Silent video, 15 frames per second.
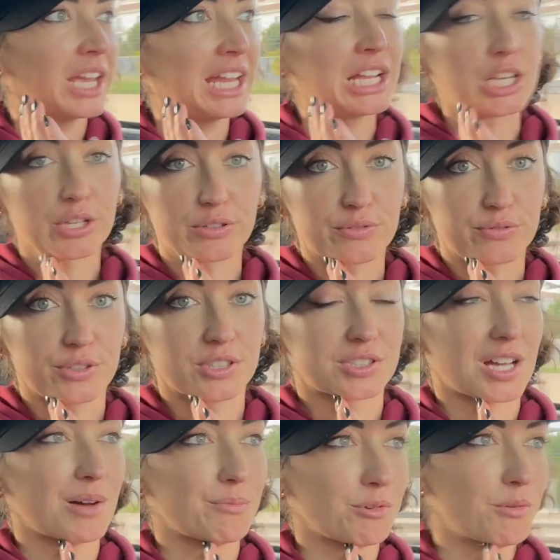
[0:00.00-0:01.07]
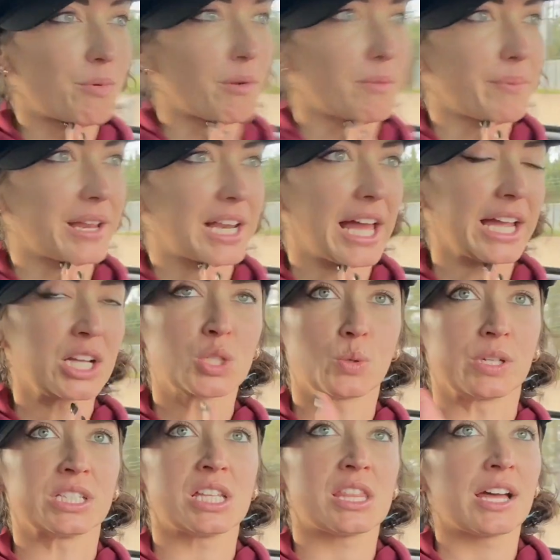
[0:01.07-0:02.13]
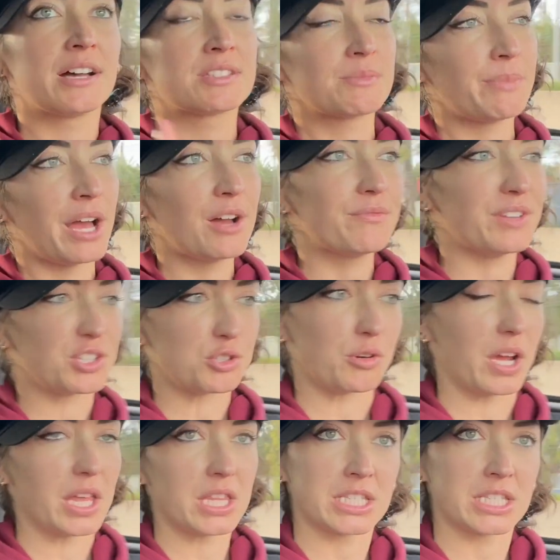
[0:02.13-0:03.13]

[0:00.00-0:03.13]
England, for example, probably like £20,000 Victoria.